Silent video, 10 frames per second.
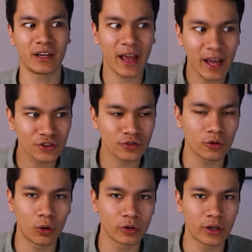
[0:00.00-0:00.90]
an
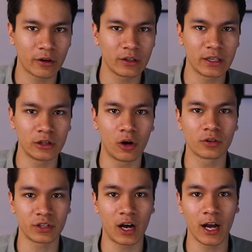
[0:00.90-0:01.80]
extraordinarily
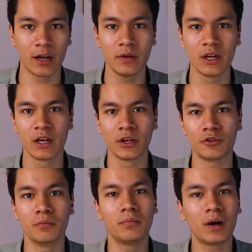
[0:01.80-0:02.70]
long time,
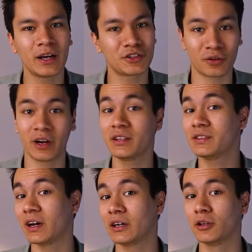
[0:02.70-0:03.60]
you might try and
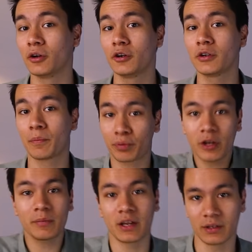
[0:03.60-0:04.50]
download
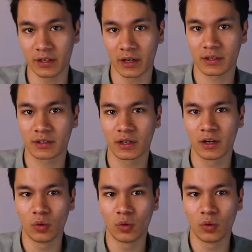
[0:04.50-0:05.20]
pre-made decks,